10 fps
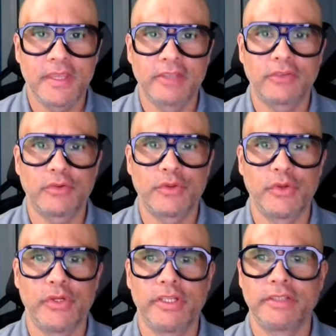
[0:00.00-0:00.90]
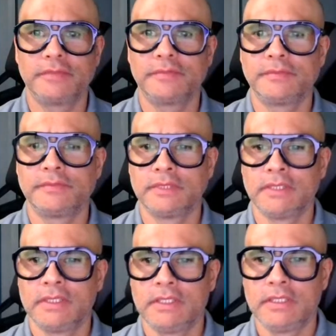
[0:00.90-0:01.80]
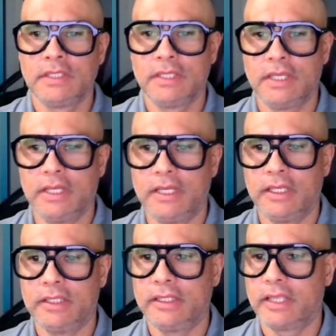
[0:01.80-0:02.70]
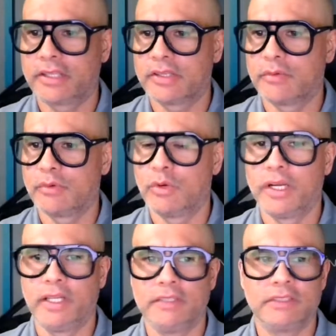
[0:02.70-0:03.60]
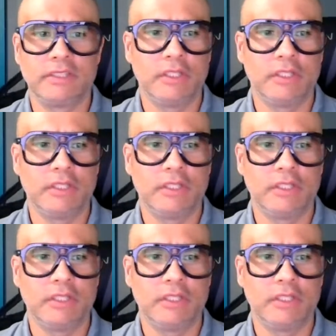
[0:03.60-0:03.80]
Thanks for joining, and thanks everyone else.